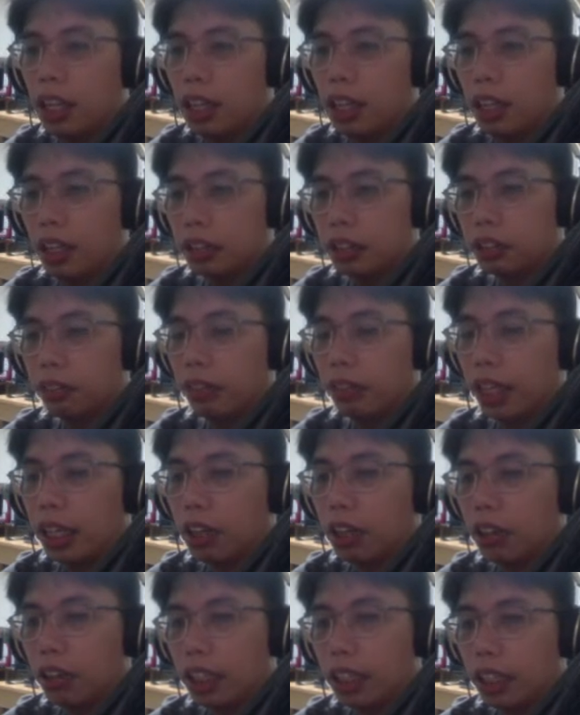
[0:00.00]
So we can
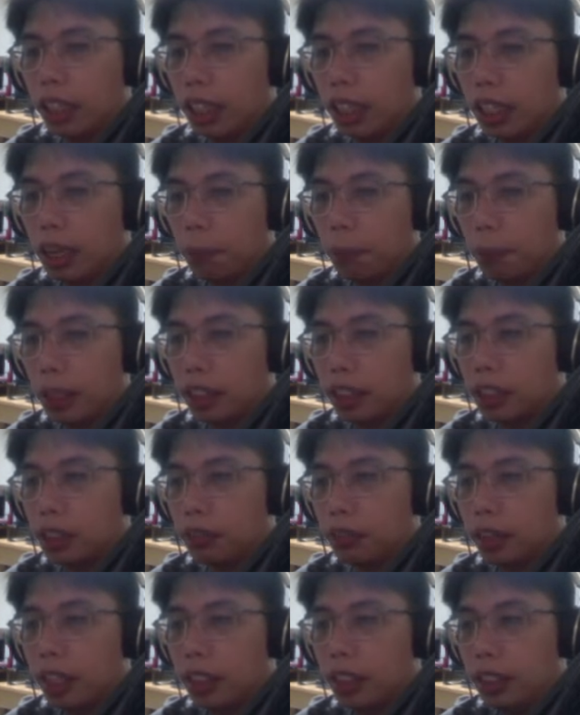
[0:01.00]
already copy this
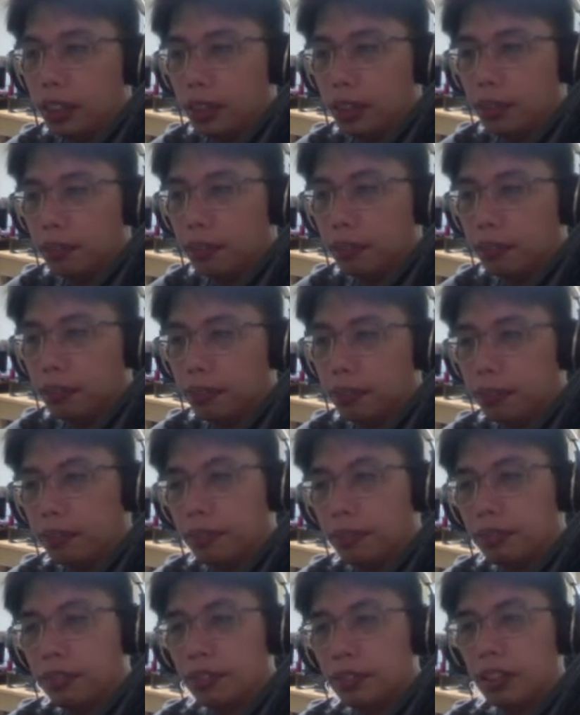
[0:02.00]
one.
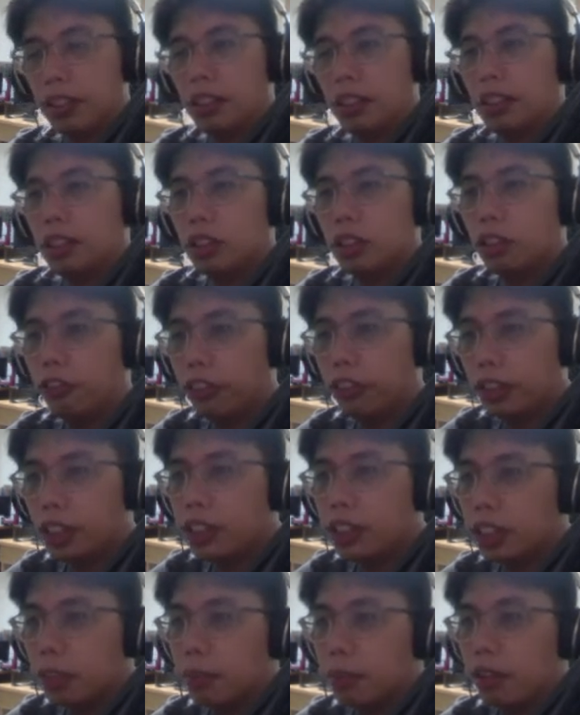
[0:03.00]
So for the
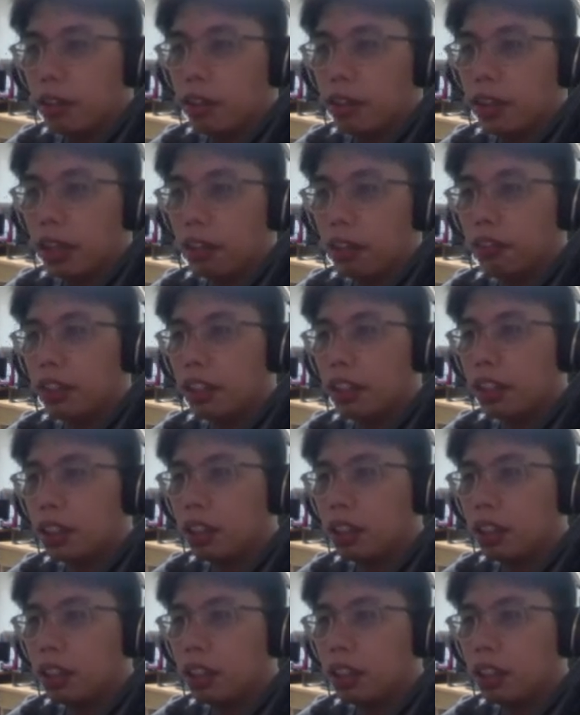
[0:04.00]
Java, I will